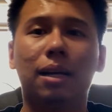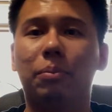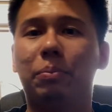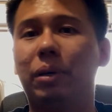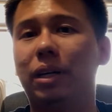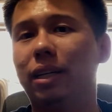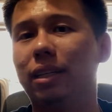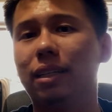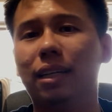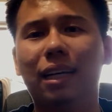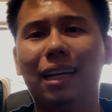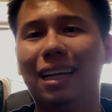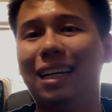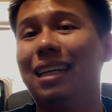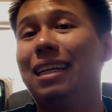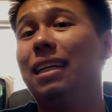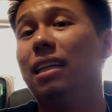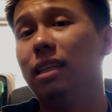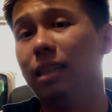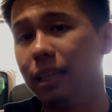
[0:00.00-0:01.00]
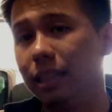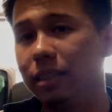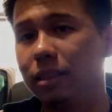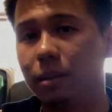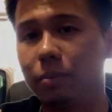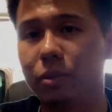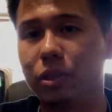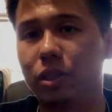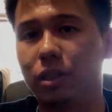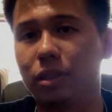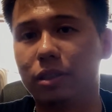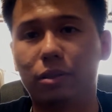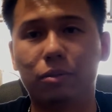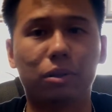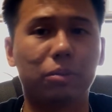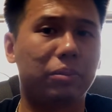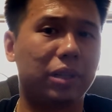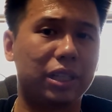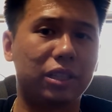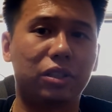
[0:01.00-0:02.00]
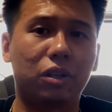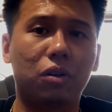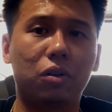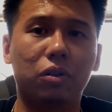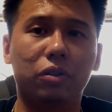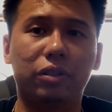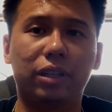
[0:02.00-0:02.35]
but it's absurd to replace the whole